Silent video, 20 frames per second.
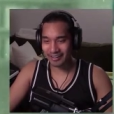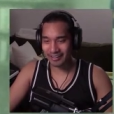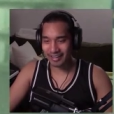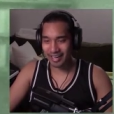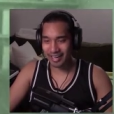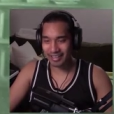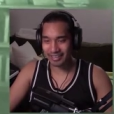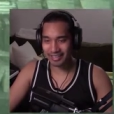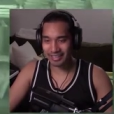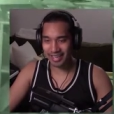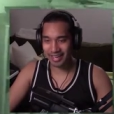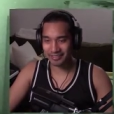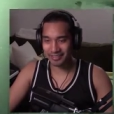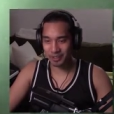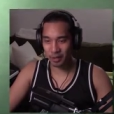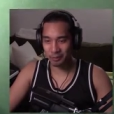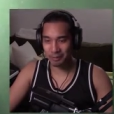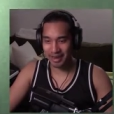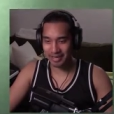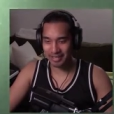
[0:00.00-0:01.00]
Okay, I think I have to
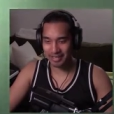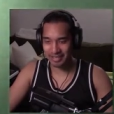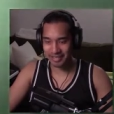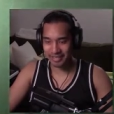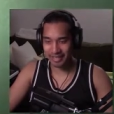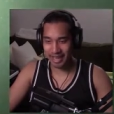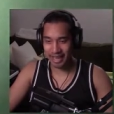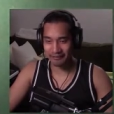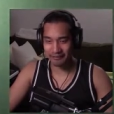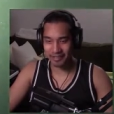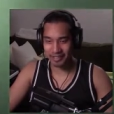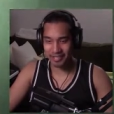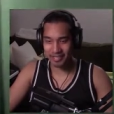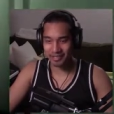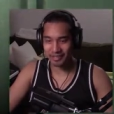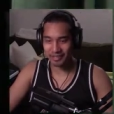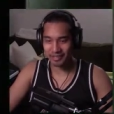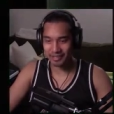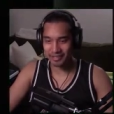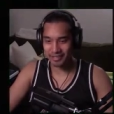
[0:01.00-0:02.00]
go back to the
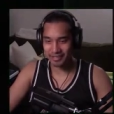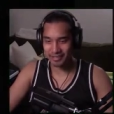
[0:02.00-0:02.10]
cafeteria,